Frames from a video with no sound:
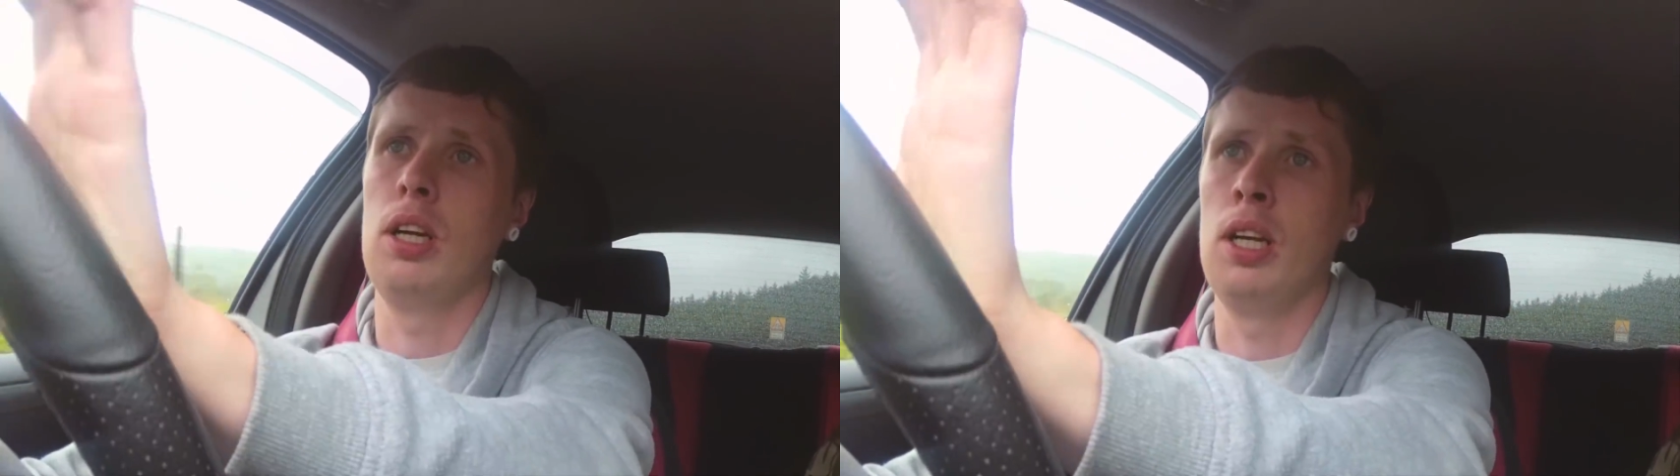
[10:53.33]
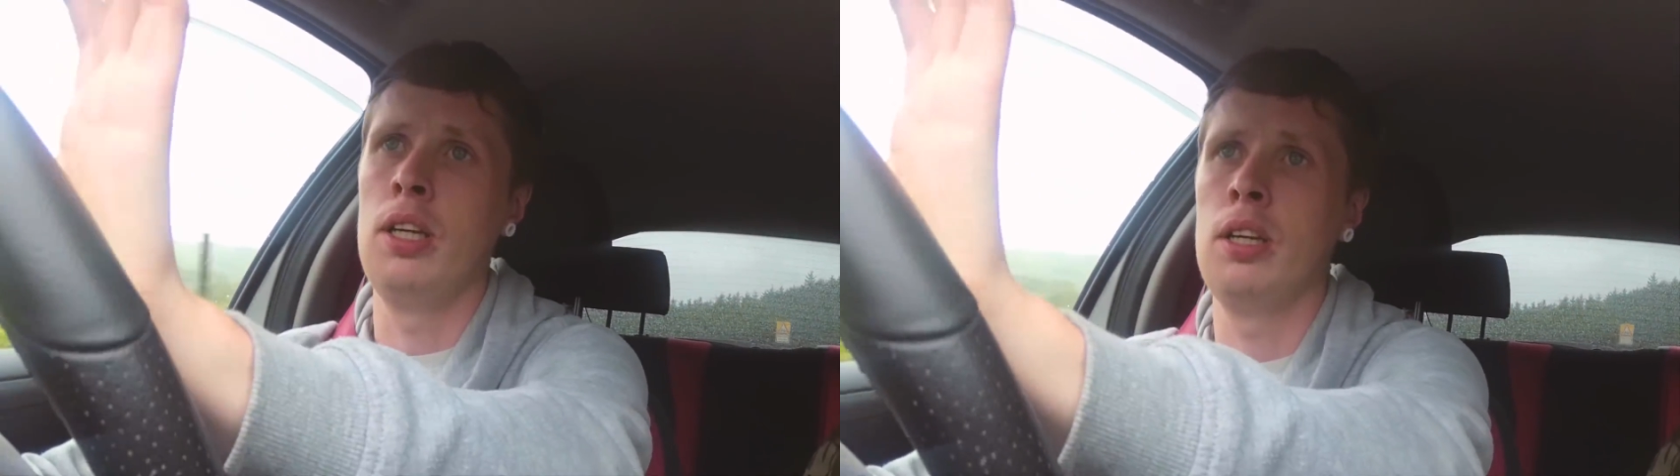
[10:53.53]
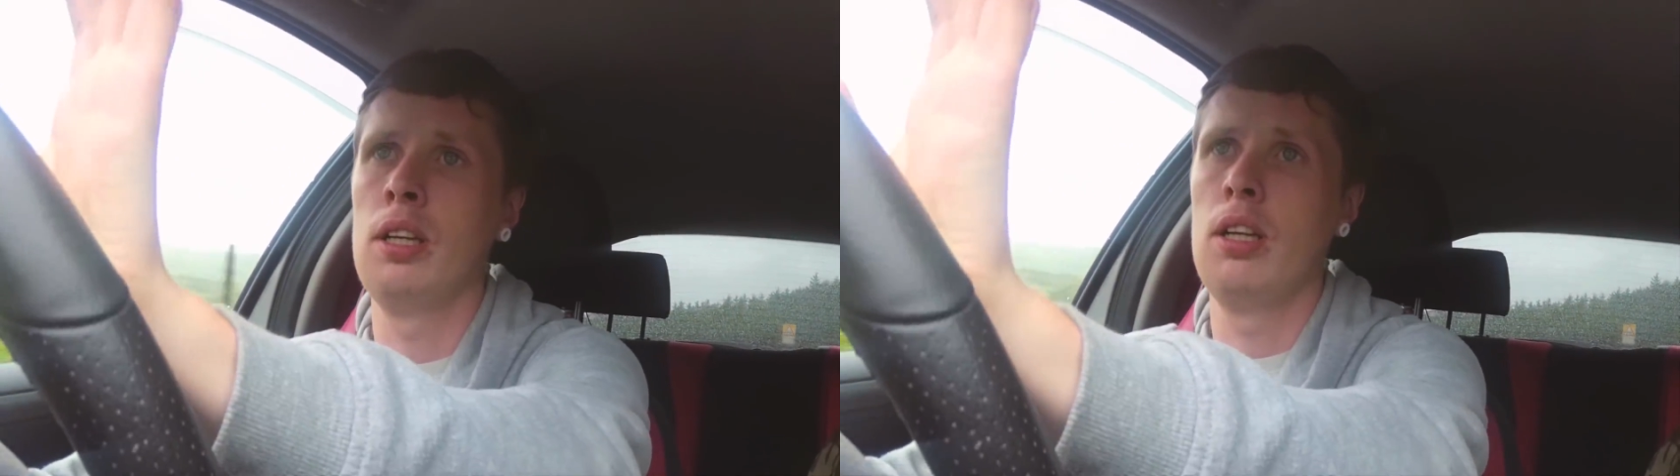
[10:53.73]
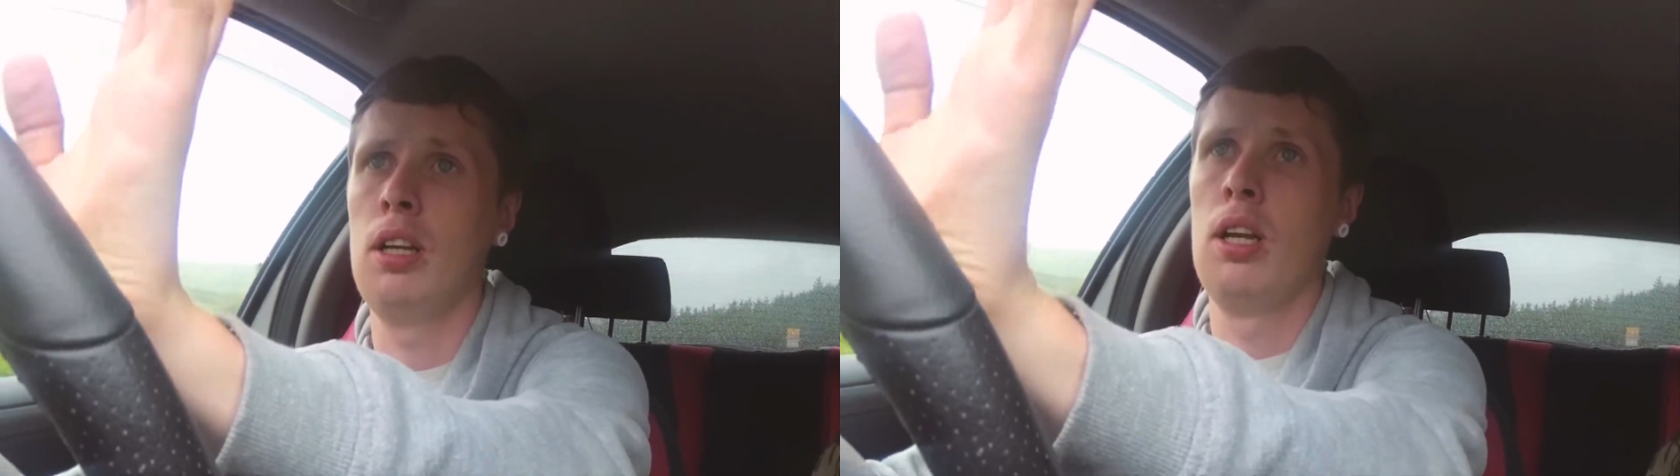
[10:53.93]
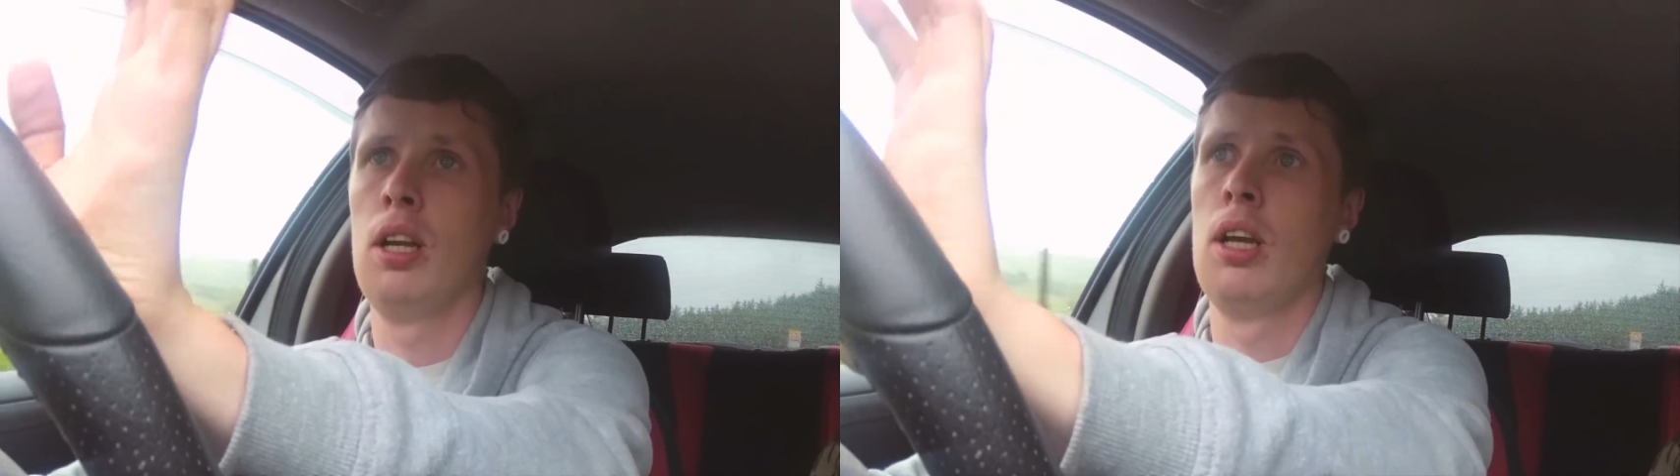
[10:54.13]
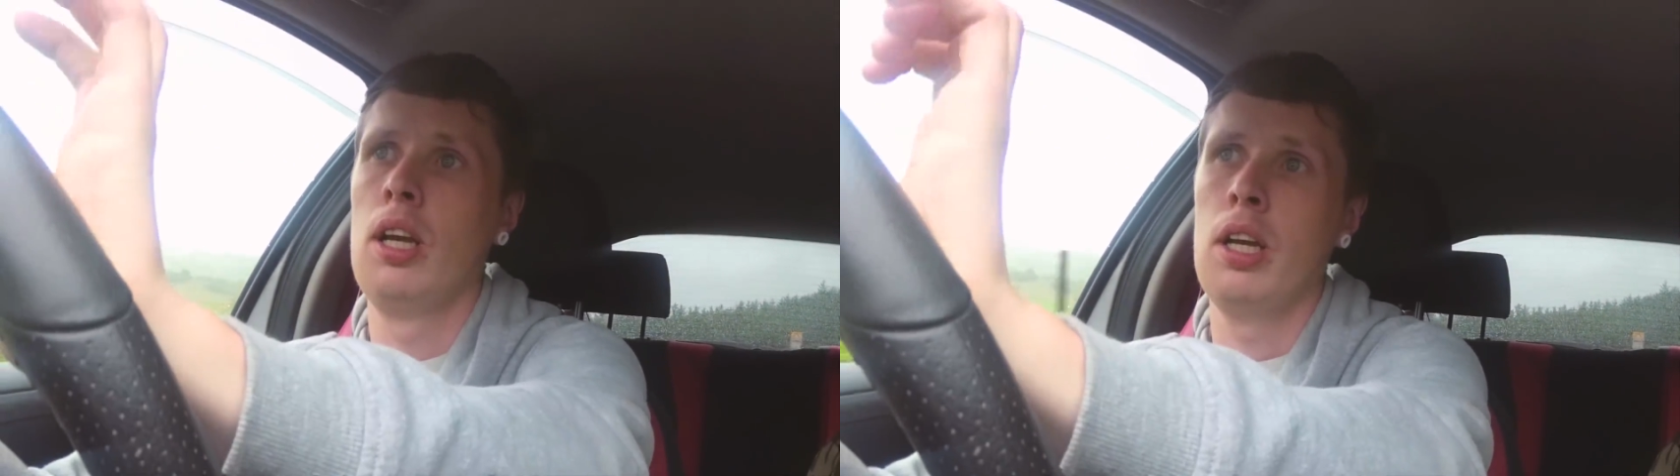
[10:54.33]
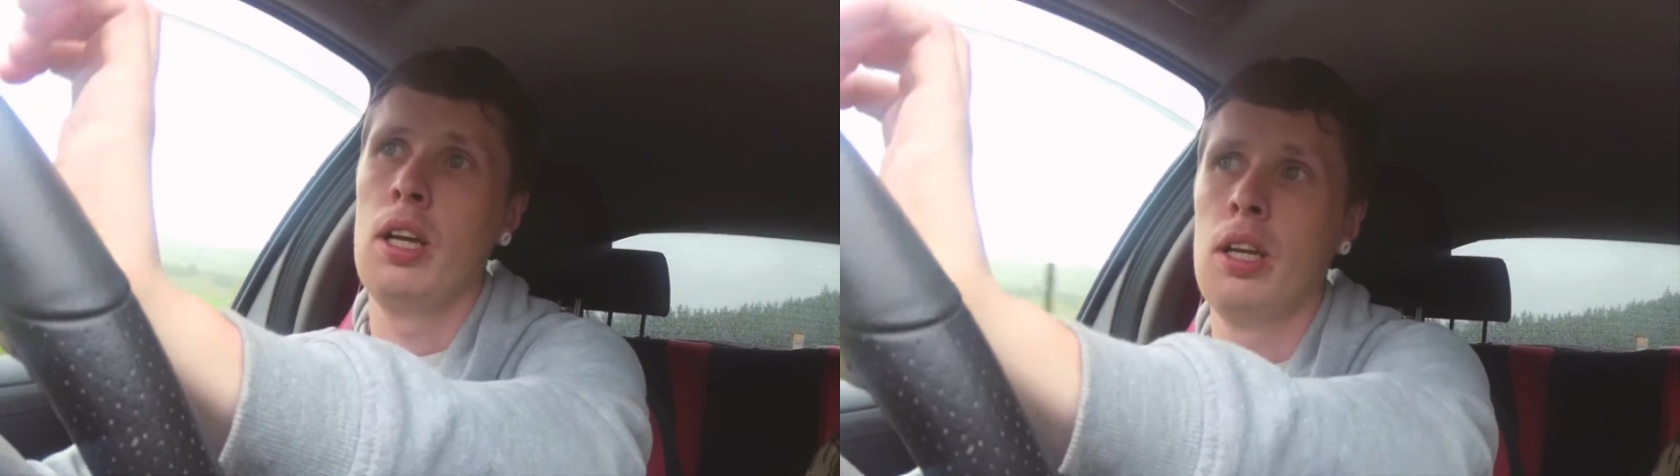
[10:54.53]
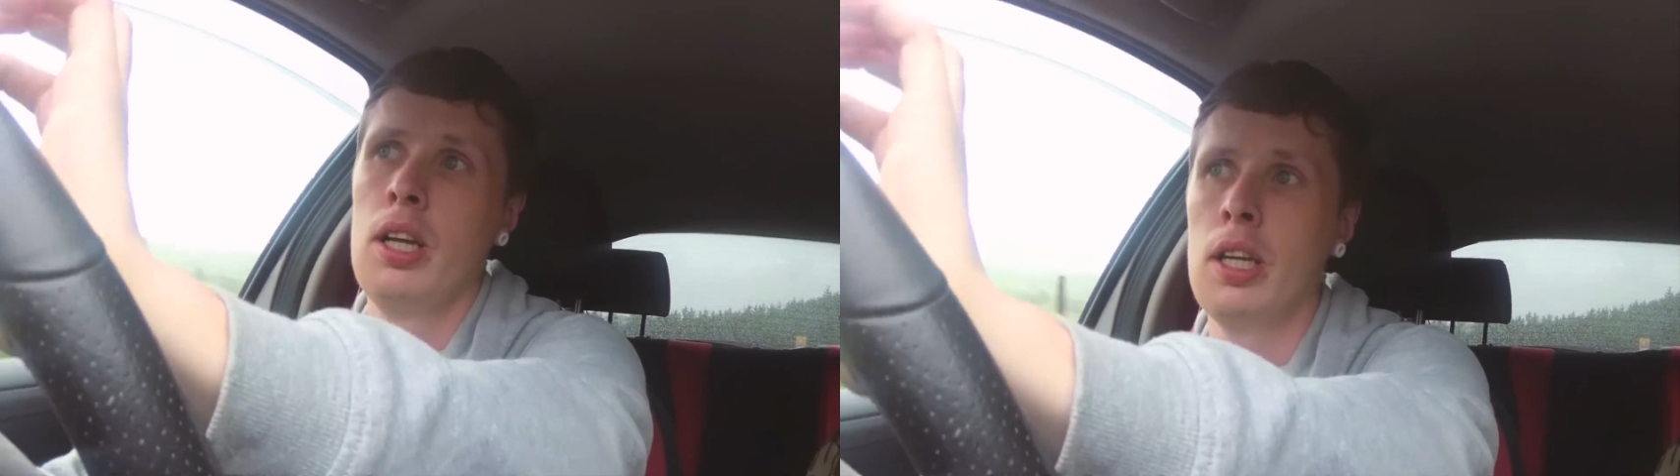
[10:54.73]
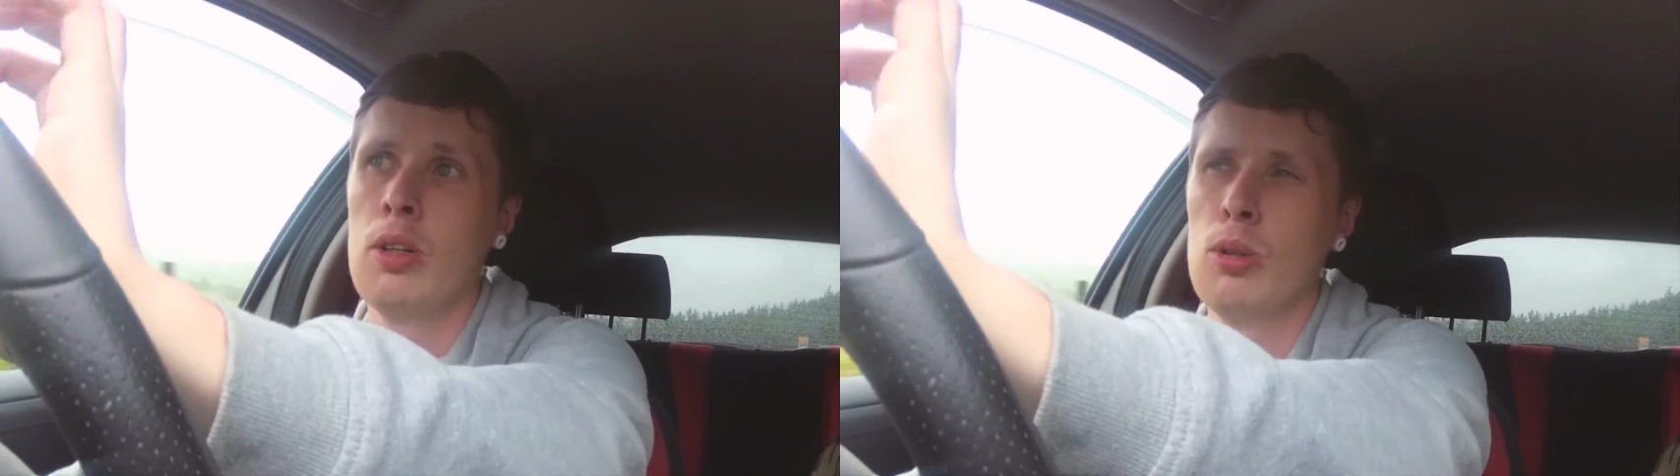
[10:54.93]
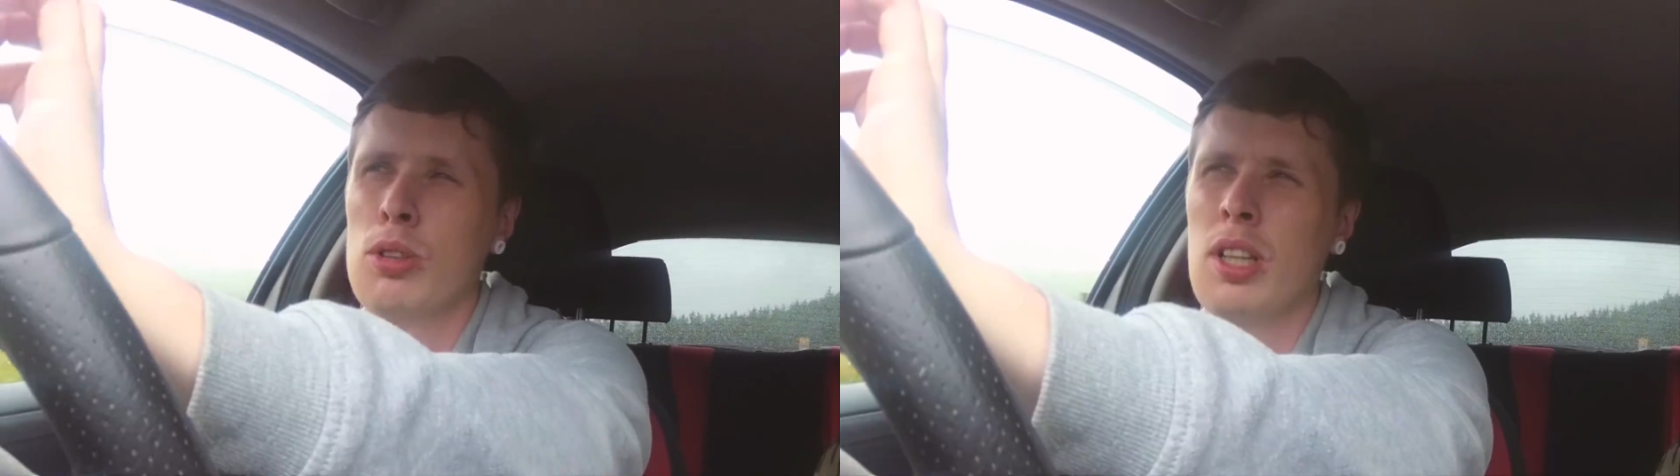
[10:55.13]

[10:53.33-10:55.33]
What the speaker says: and it goes